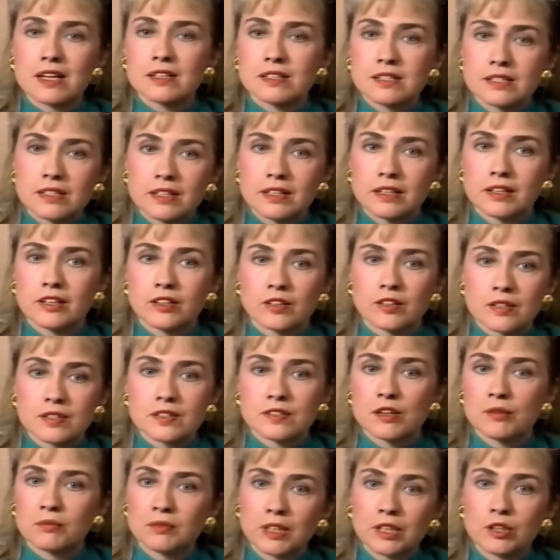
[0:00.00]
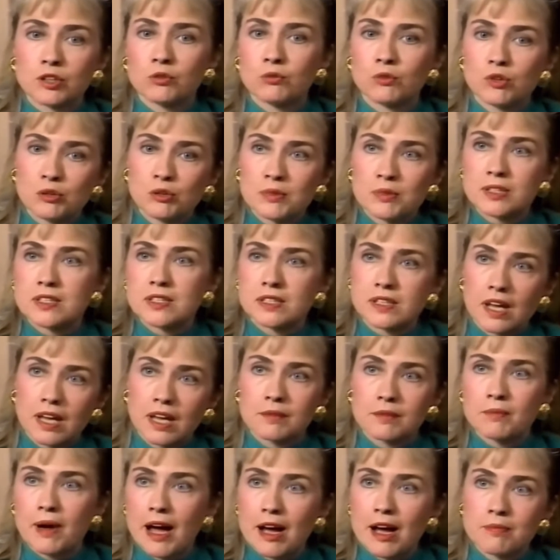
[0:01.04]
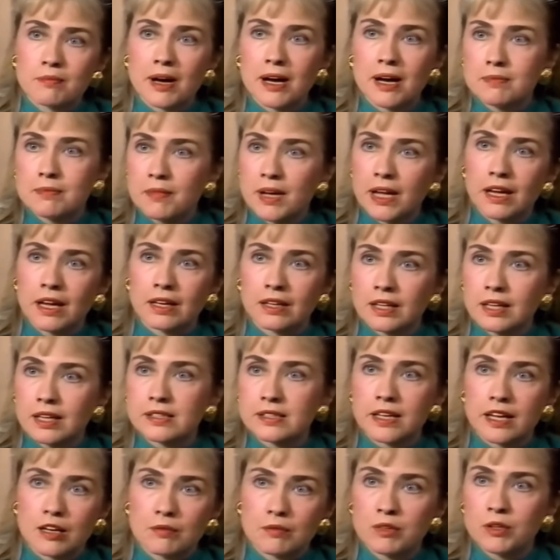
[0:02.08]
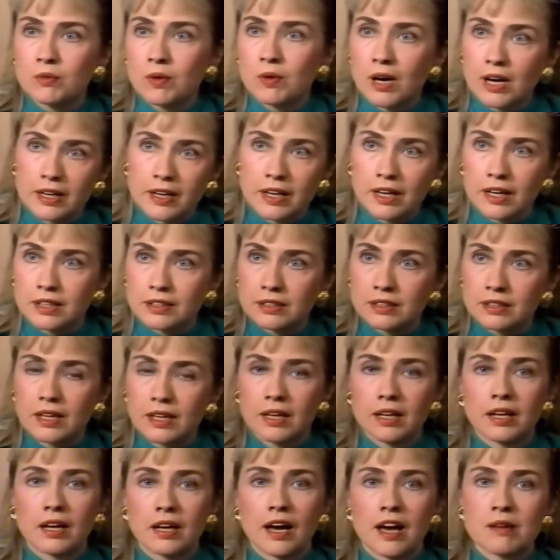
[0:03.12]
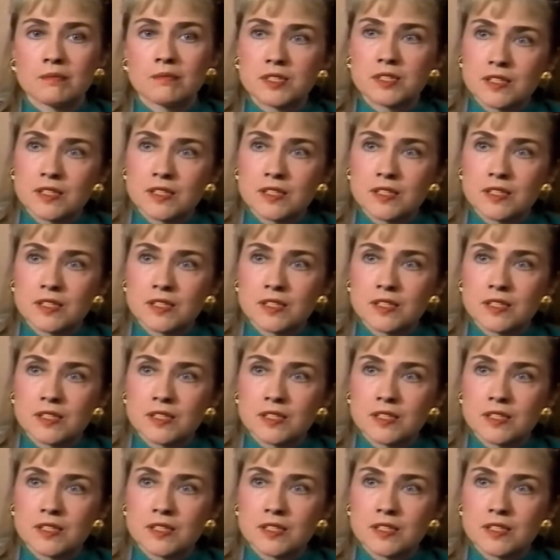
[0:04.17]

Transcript: not sitting here as some little woman standing by my man like Tammy Wynette. I'm